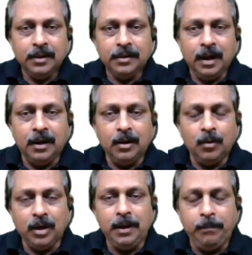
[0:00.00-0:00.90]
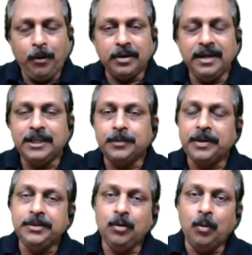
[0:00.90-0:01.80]
One important
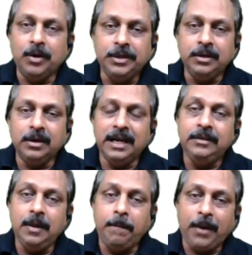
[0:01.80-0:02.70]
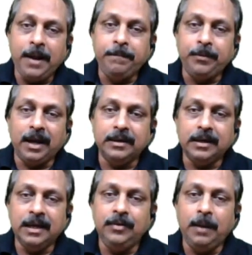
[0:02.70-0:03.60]
expression over here in the pipeline.
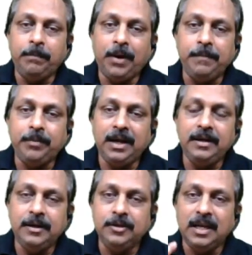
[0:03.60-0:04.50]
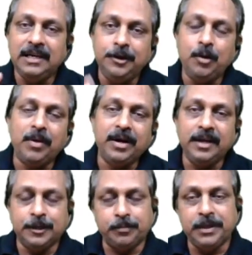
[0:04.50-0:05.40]
In the pipeline is an idiomatic
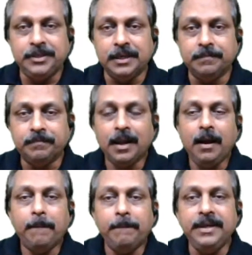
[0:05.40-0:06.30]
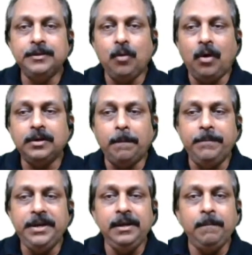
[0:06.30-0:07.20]
expression, means what?
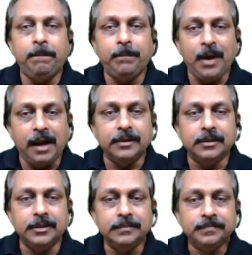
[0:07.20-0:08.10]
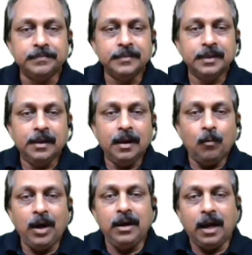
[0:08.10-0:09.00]
Being planned.
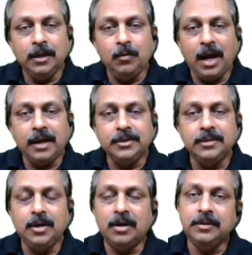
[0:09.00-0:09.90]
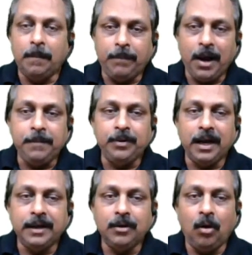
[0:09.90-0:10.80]
While other vaccines are in the
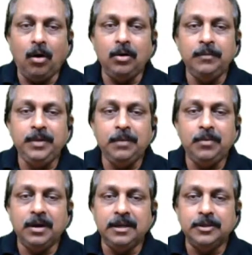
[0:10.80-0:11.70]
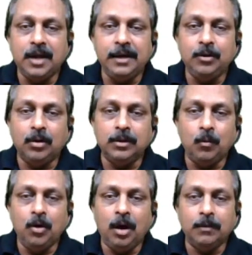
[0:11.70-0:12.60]
pipeline, all of them are designed on the
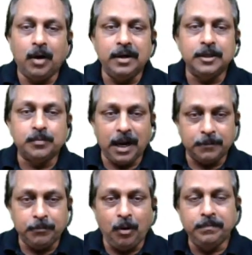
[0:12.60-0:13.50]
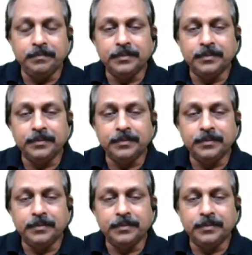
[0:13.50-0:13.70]
Wuhan virus platform.